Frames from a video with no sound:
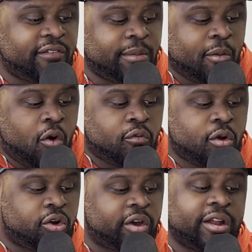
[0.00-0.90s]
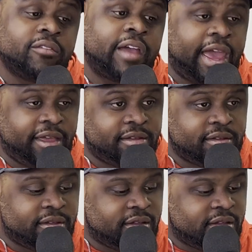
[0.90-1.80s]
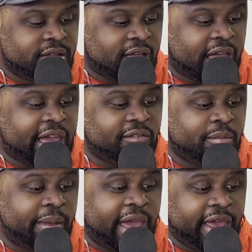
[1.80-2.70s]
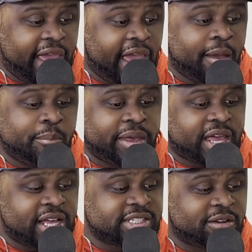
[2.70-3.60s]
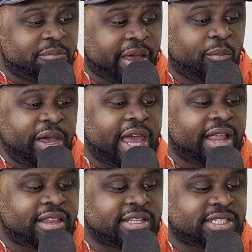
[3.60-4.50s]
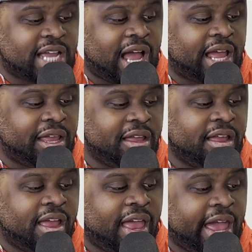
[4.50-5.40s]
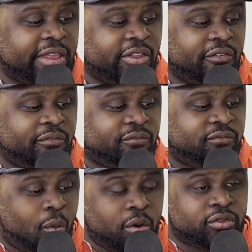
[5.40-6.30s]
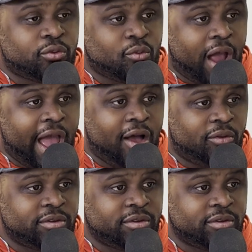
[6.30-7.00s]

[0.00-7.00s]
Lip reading: him an overall grade of A. I gave him an A because of, man, we got this guy in the 4th round.